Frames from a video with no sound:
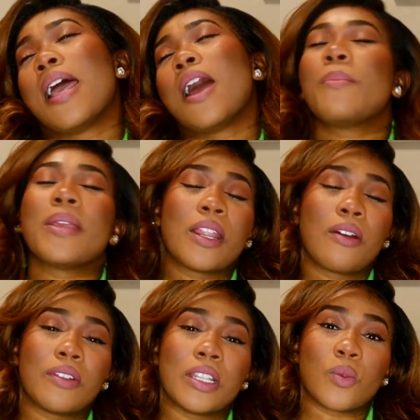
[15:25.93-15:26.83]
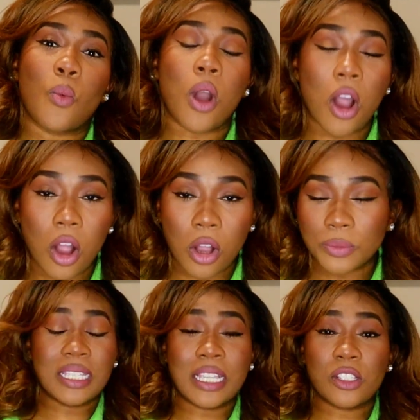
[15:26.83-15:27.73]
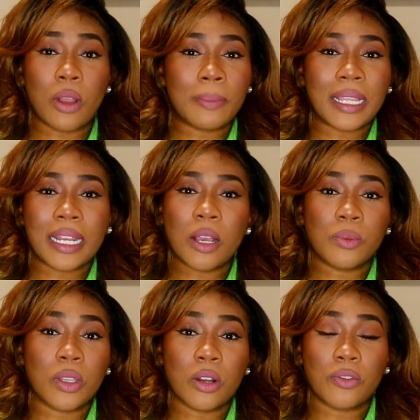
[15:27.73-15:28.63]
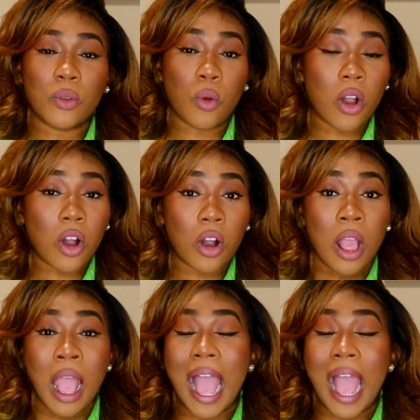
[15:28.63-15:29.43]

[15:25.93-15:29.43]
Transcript: Help me get over this wall. She says, no, I'm not going to help you get over the wall.